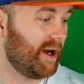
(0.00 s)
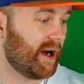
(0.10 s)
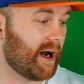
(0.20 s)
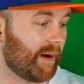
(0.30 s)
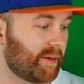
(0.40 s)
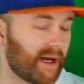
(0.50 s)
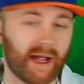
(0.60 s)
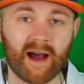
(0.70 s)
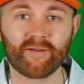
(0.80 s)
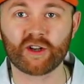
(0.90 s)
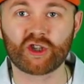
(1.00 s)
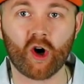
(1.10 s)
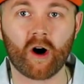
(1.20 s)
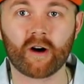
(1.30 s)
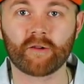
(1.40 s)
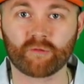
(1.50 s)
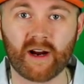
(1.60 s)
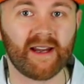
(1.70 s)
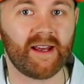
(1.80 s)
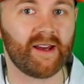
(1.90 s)
But I have a jar
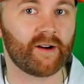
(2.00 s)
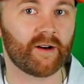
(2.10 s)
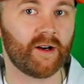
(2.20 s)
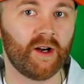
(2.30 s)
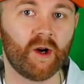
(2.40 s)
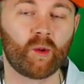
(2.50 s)
right here